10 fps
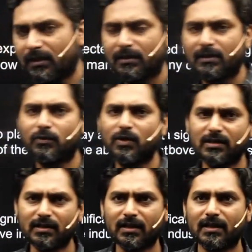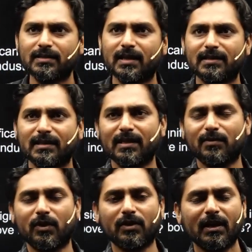the question is asking
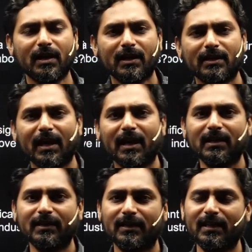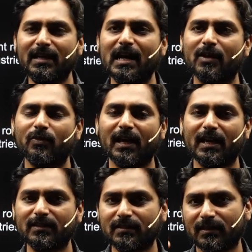about, can it
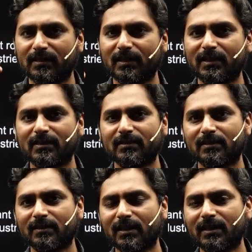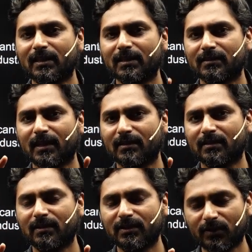decarbonize these three
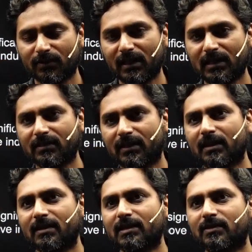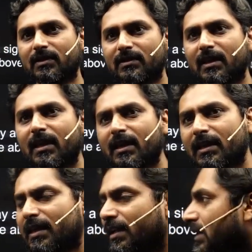sectors or these three industries?
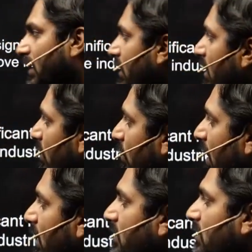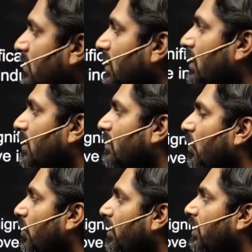Can it decarbonize steel,
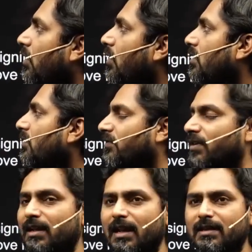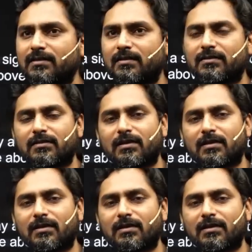oil, or fertilizers?